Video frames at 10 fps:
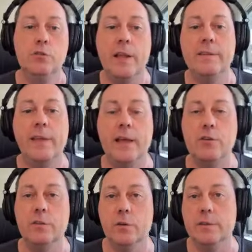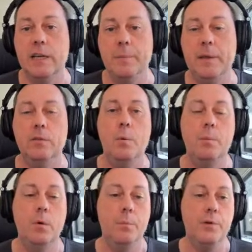transactions or database
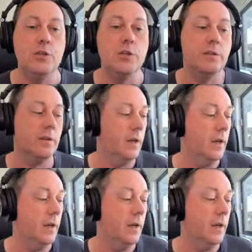operations.